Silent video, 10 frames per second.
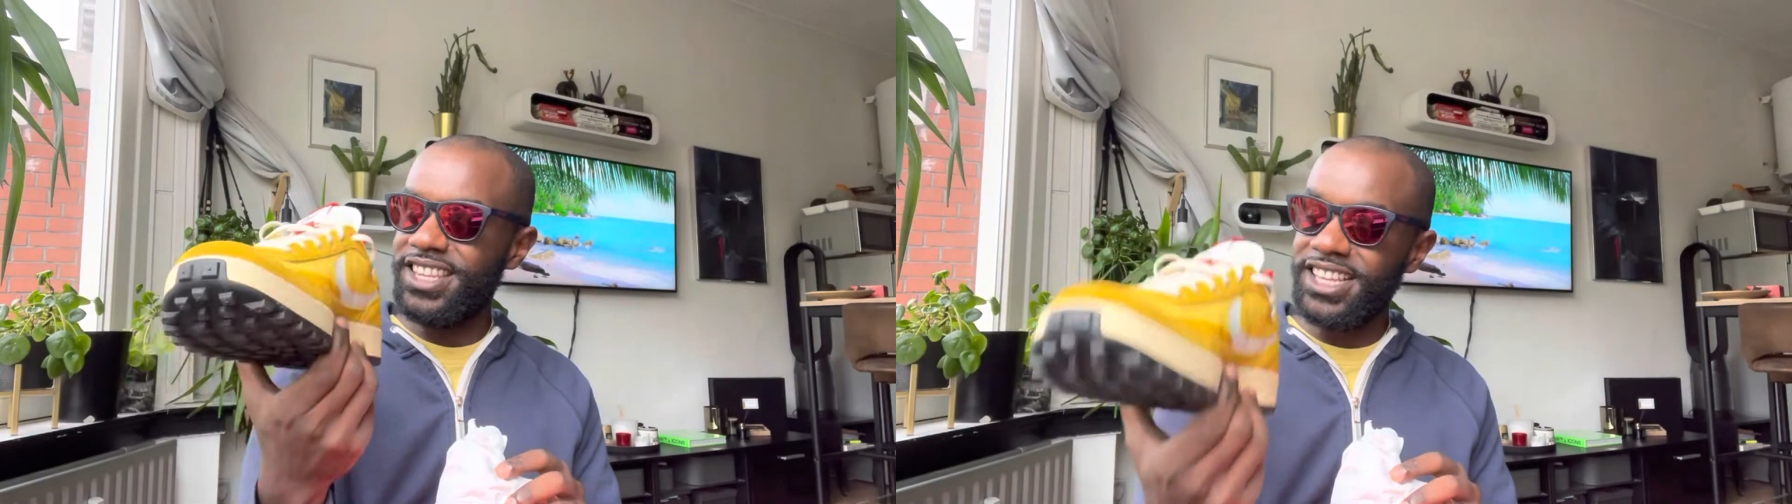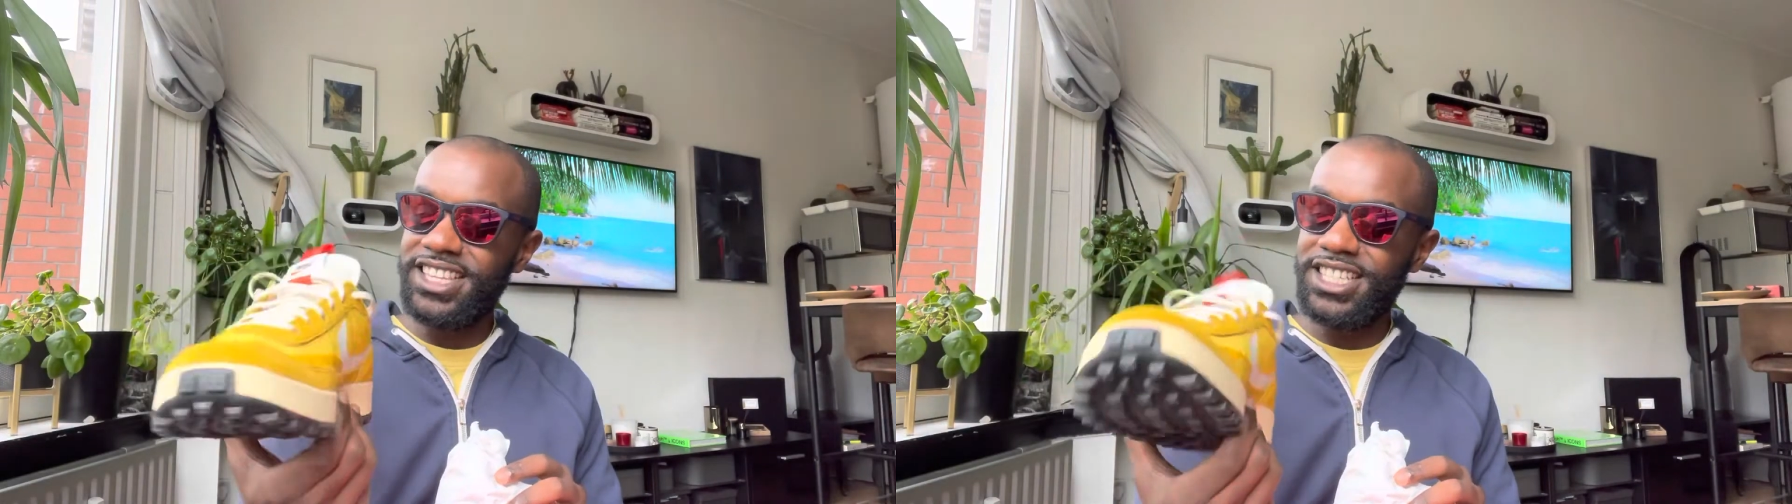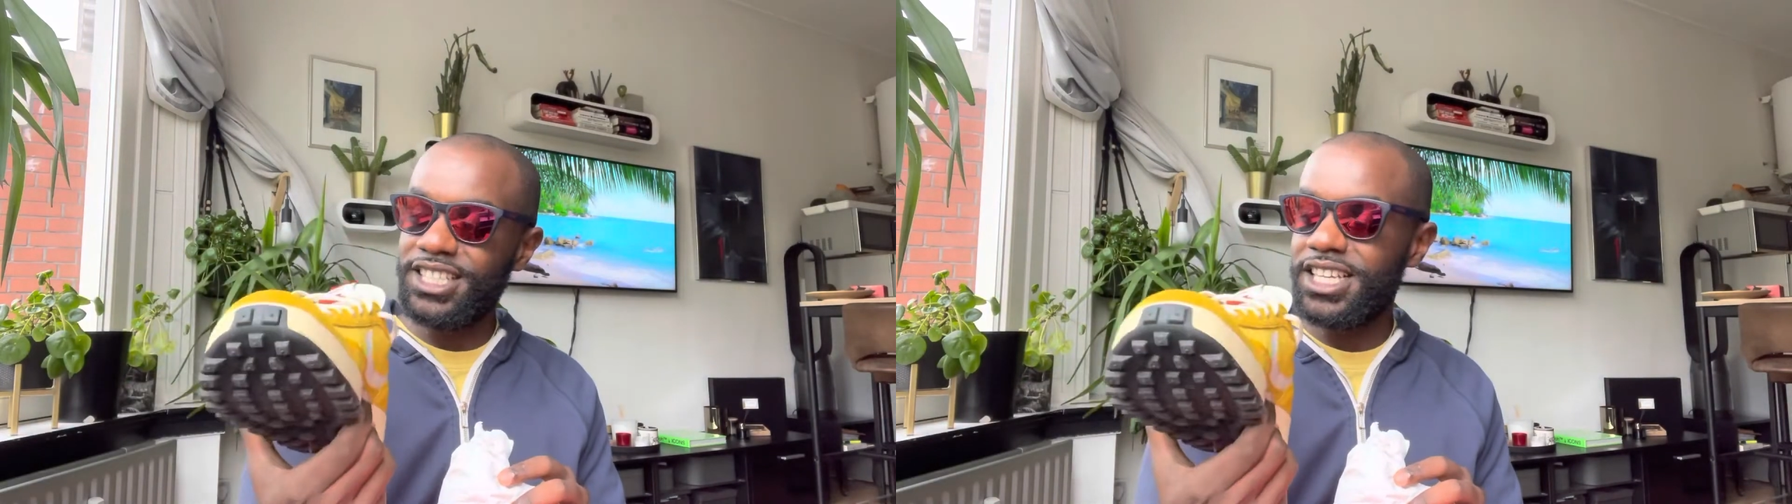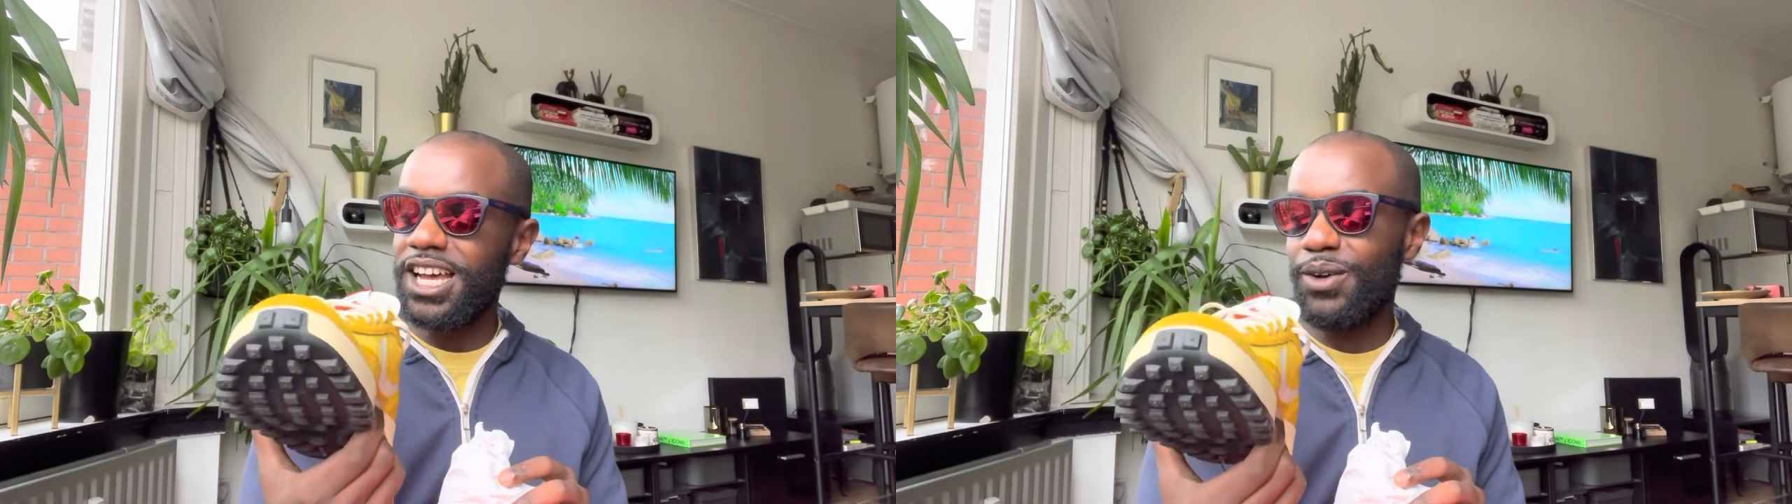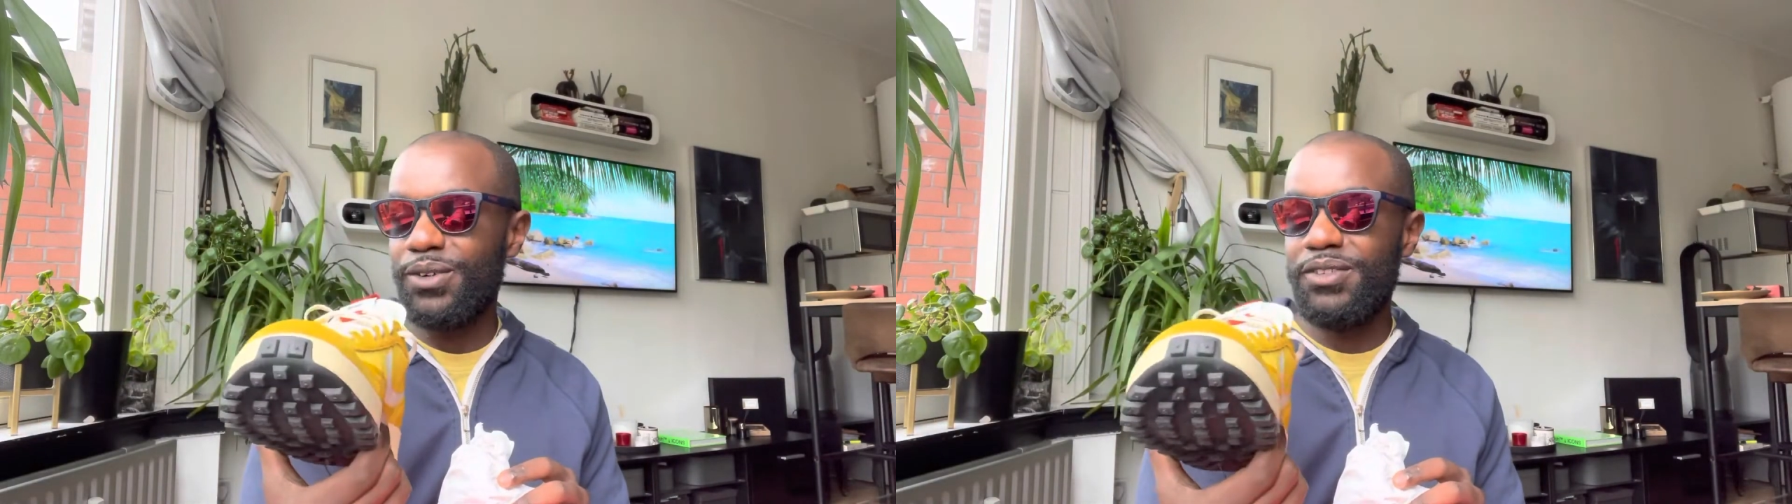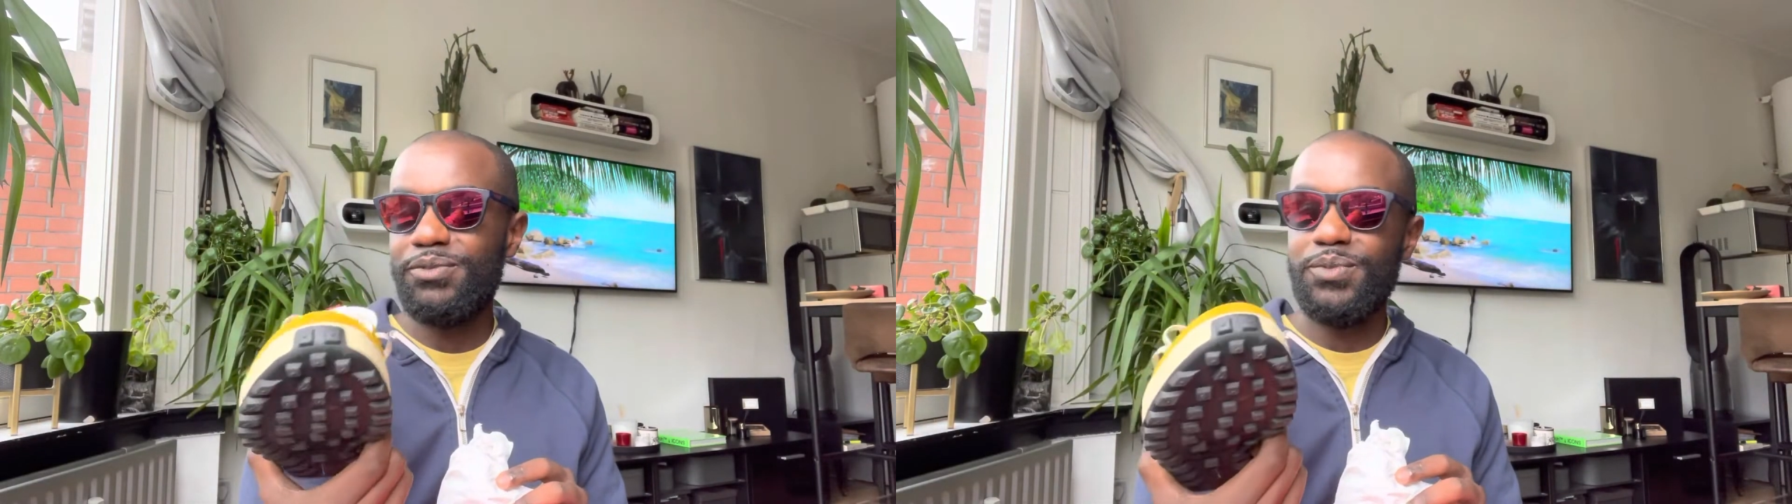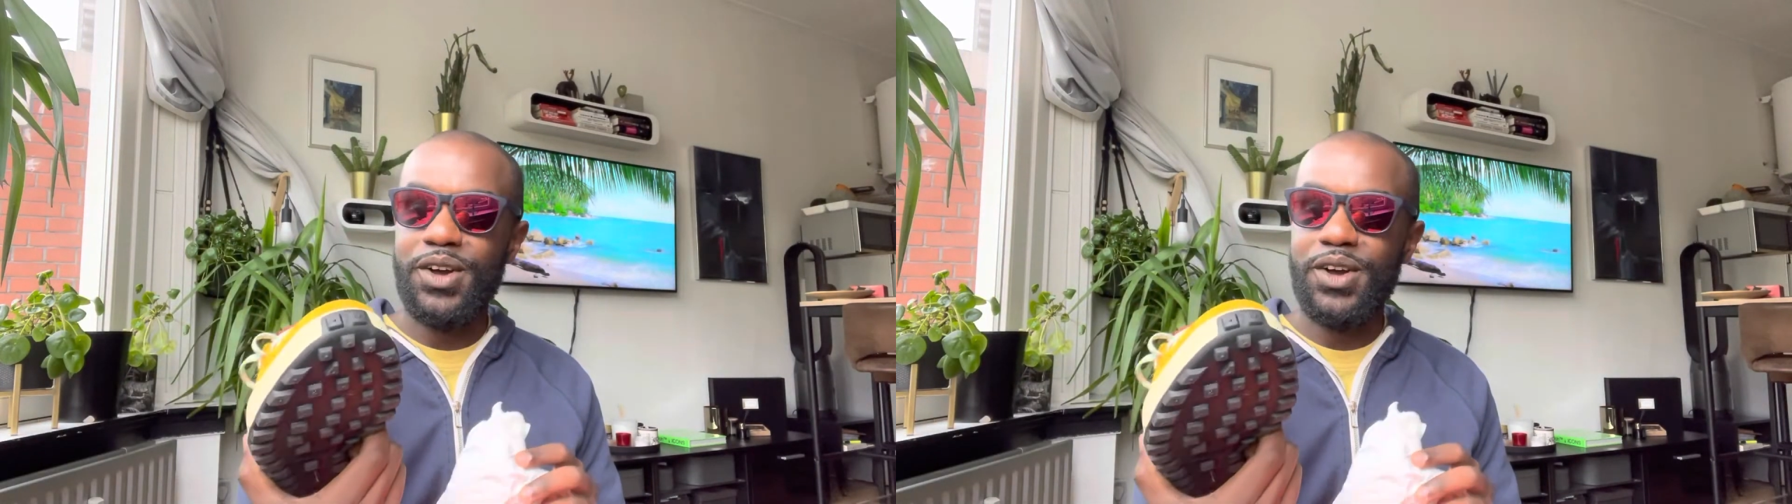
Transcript: in this colorway,